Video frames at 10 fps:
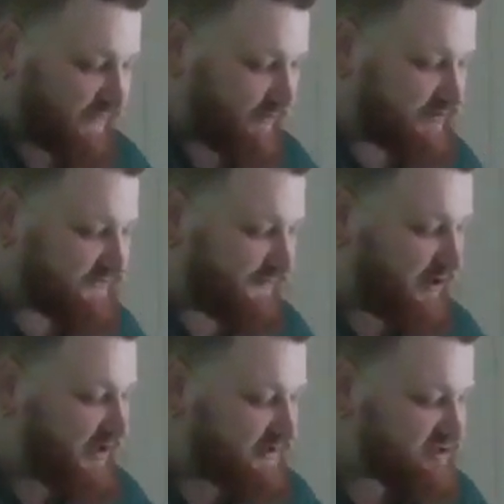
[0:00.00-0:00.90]
which
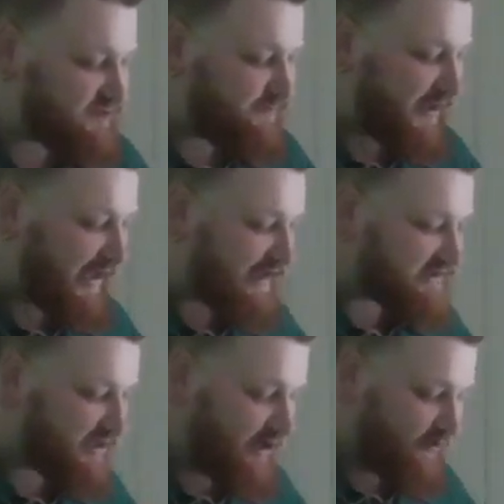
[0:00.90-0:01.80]
for ages
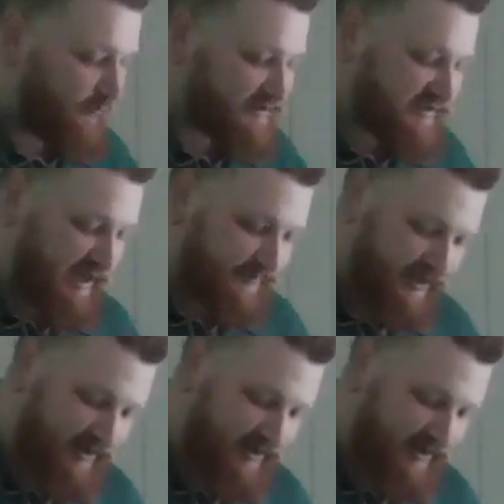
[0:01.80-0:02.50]
past was kept